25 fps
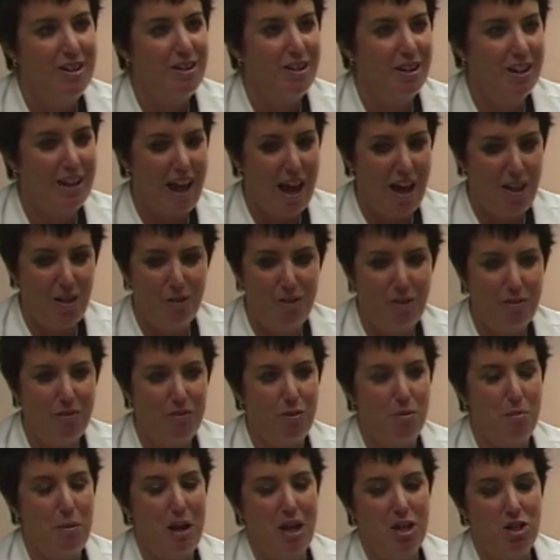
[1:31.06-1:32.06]
gather
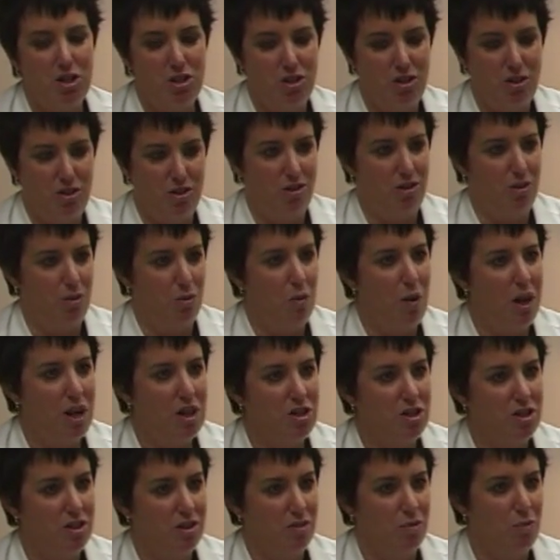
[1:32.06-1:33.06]
information or
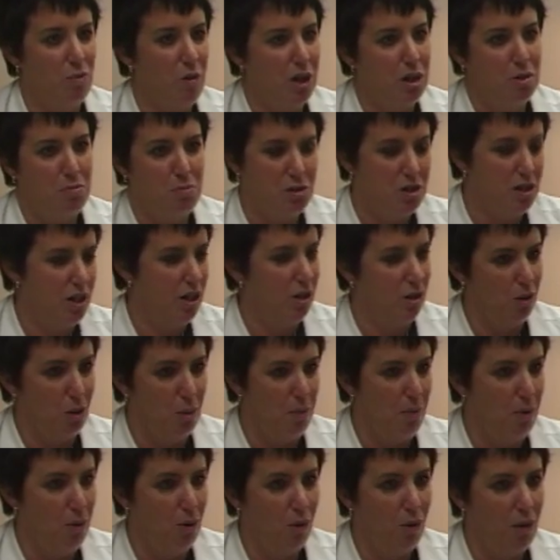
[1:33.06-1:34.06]
watch particular
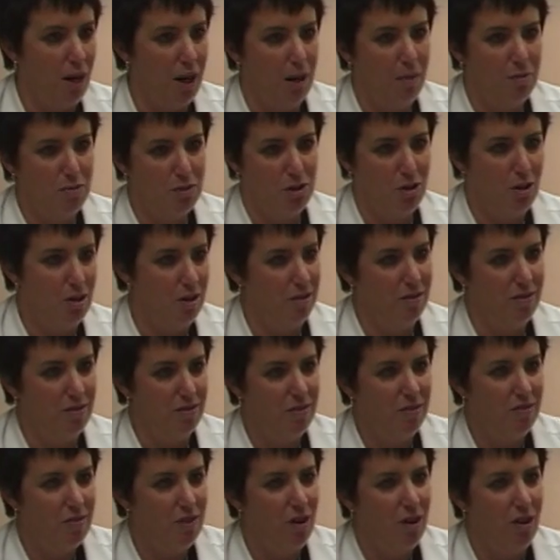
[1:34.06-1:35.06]
programs
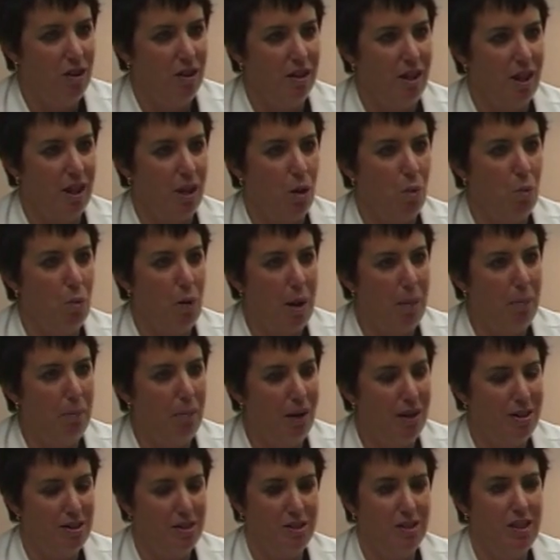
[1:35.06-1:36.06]
on like a web
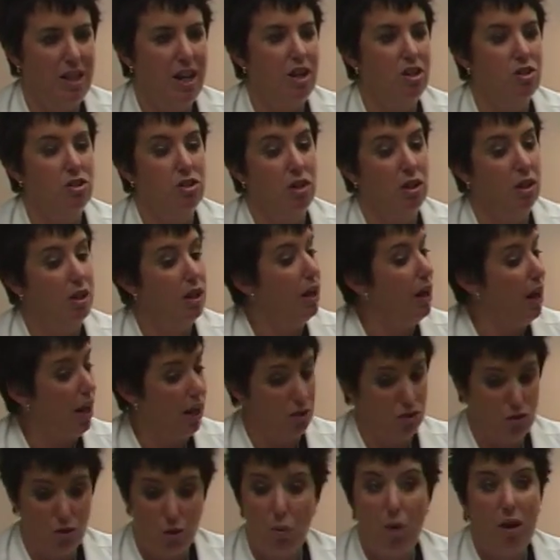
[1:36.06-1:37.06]
presentation, and then
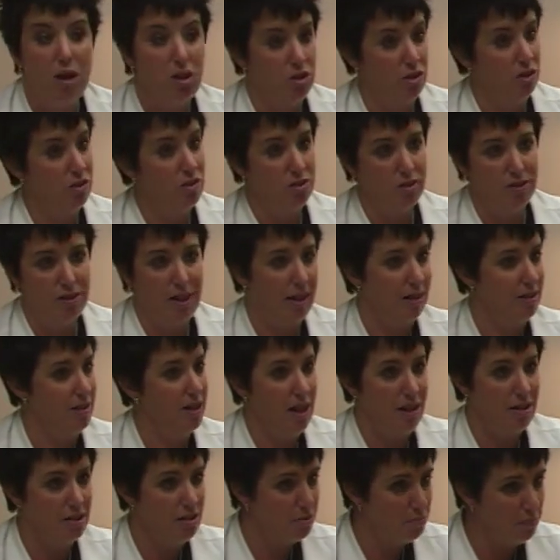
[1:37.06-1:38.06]
answer questions, take a
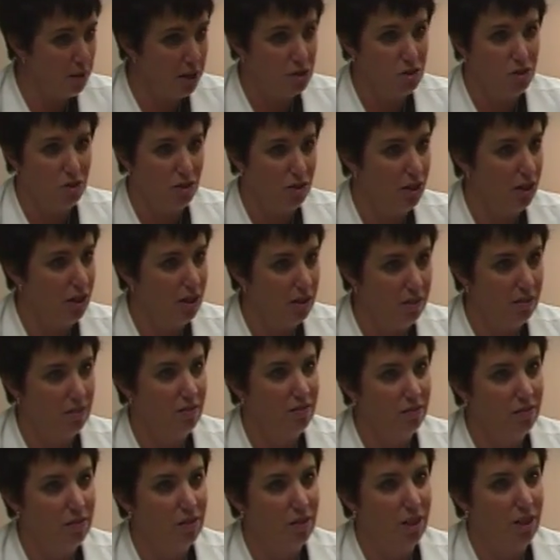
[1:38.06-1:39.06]
test, make sure
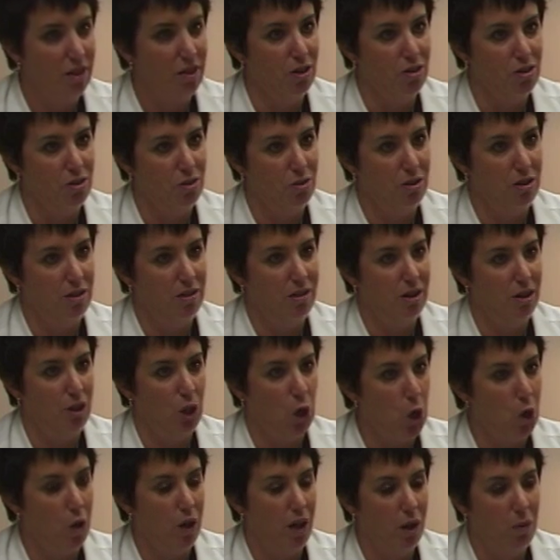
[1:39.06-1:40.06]
that you're doing and
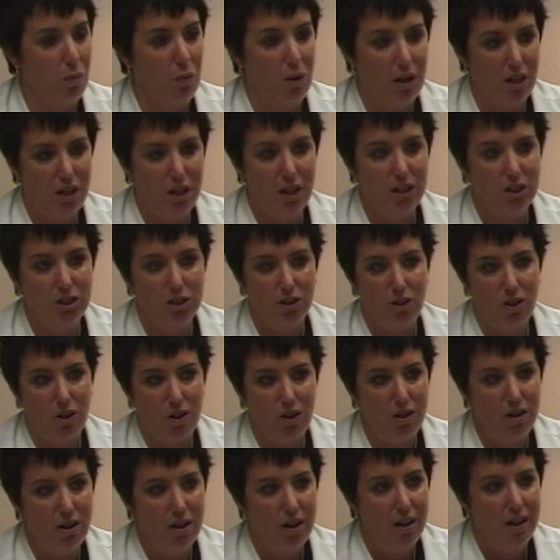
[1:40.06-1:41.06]
learning what you need to
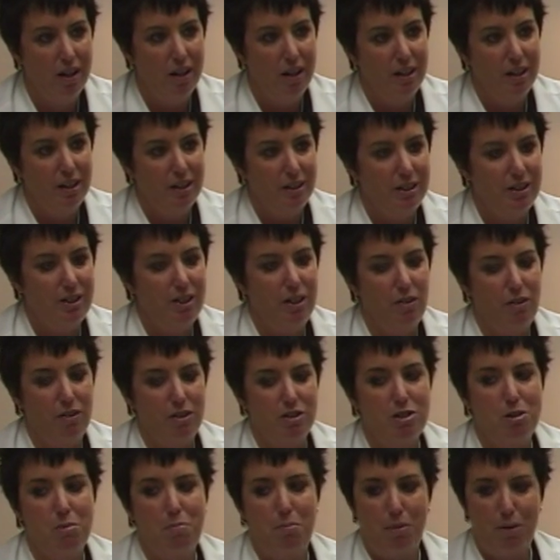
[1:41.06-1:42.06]
learn. So
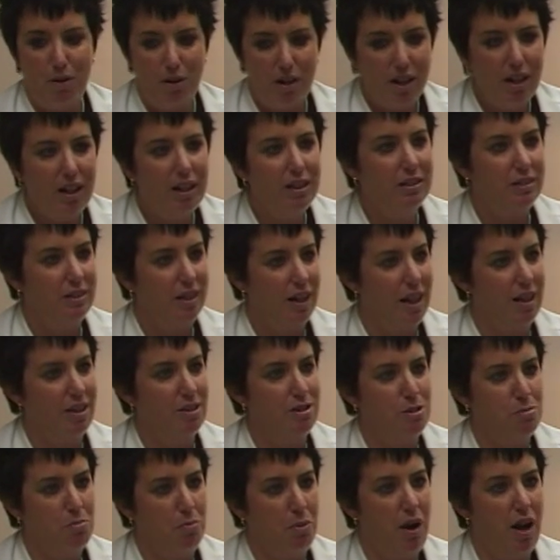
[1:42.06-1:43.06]
it's a pretty
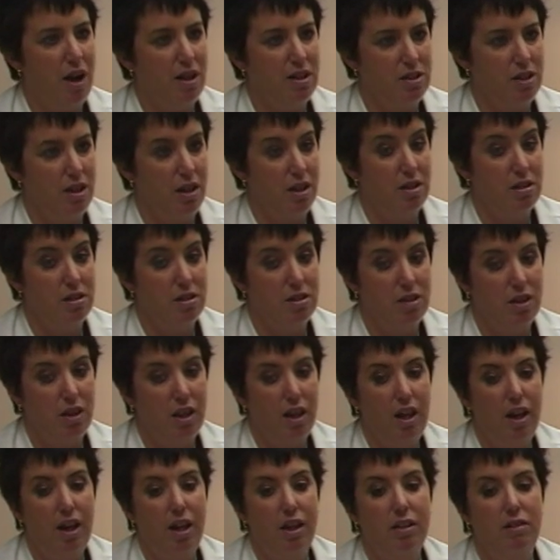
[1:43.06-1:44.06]
intense process
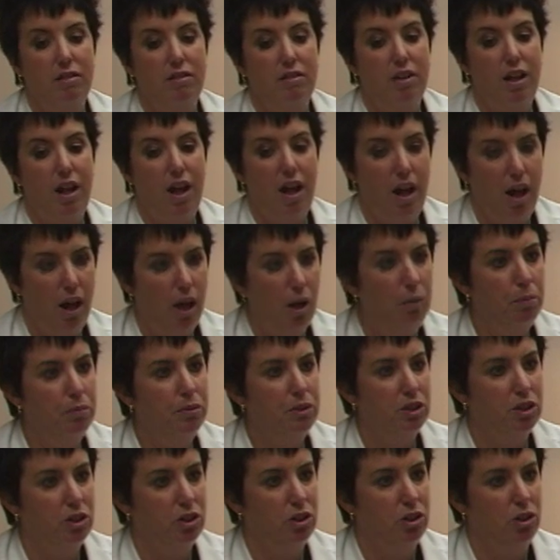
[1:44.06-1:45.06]
that
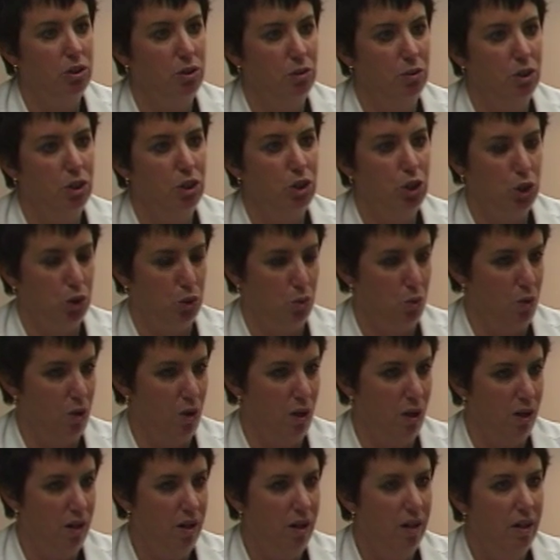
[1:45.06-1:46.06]
helps to
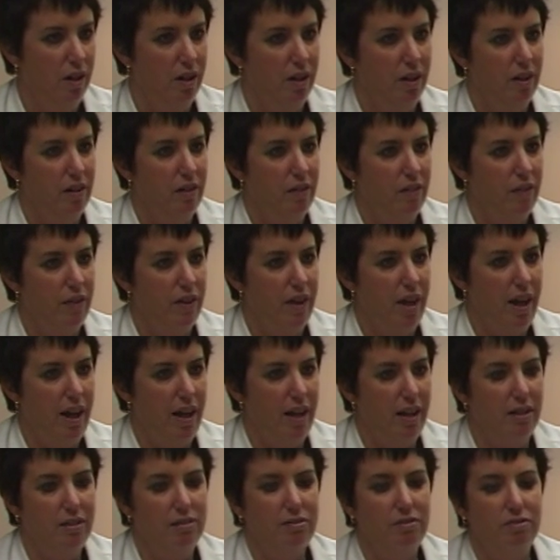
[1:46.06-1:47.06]
ensure
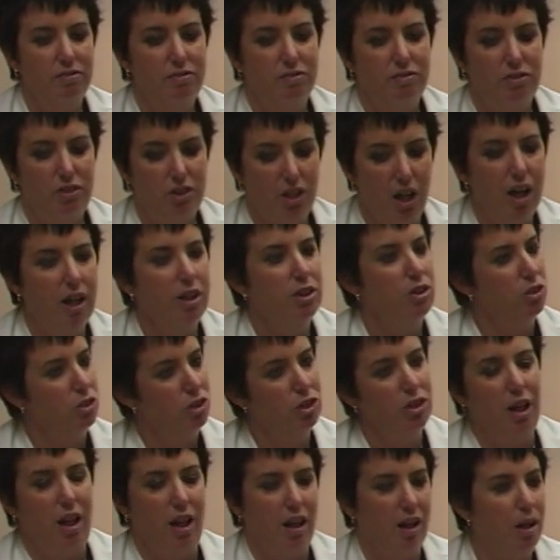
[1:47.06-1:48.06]
that docs are
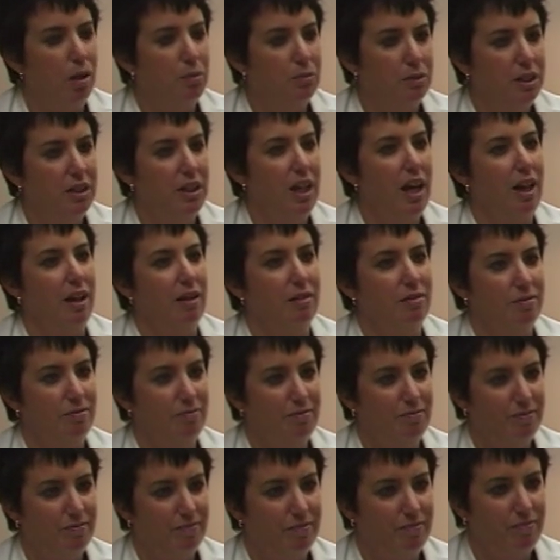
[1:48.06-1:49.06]
staying up to date.
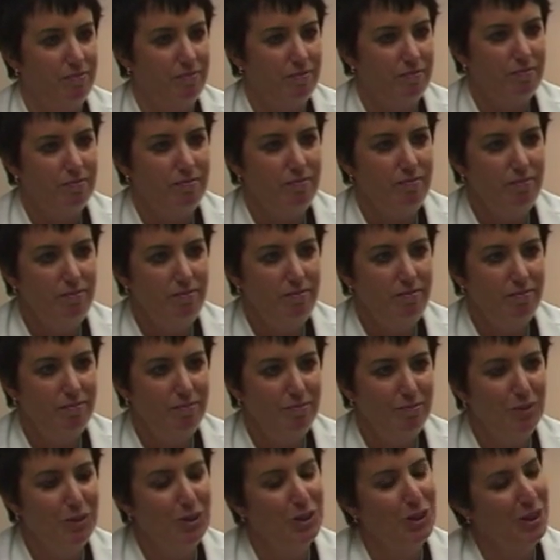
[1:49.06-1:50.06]

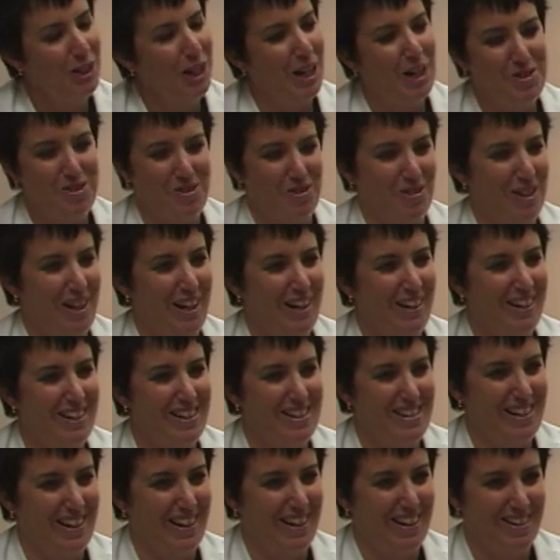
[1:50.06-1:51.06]
Because natural
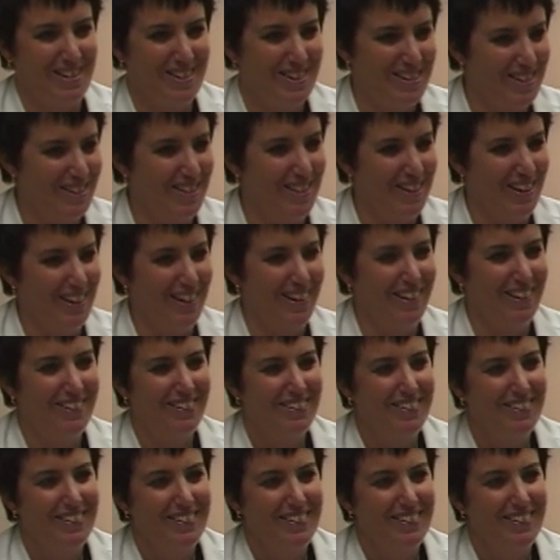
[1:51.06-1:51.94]
tendency is that